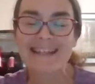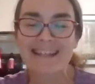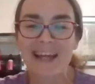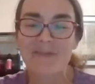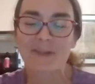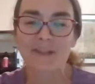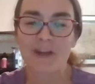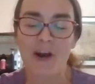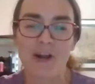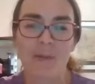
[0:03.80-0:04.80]
today we're going to
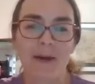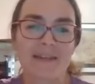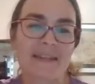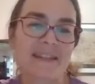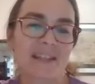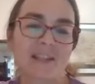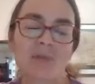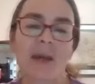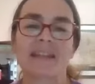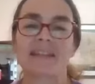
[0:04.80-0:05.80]
talk about 6
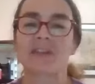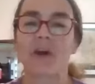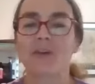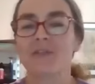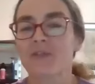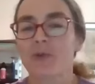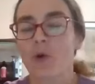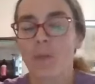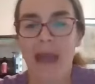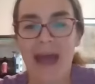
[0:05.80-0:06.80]
ways to
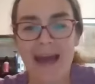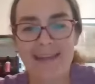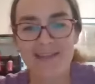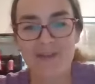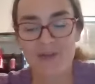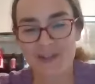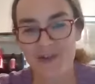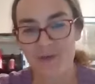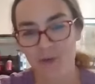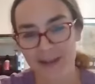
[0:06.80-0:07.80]
unschool math
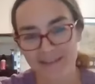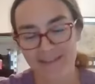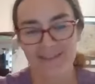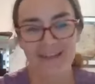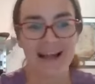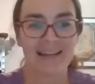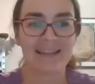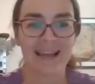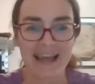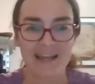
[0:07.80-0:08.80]
using real
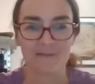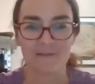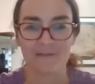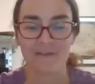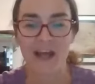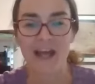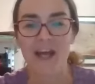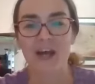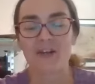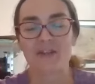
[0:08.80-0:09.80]
life.
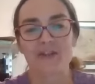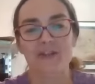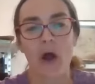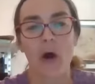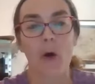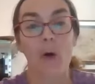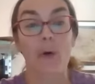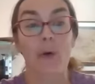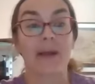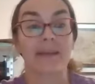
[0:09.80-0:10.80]

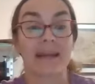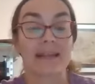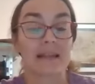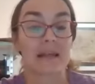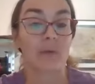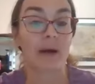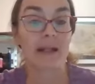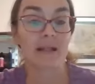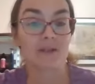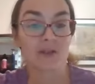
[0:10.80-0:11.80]
So let's get
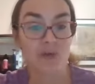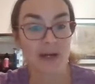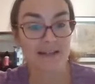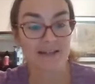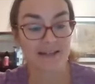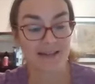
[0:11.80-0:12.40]
right into it.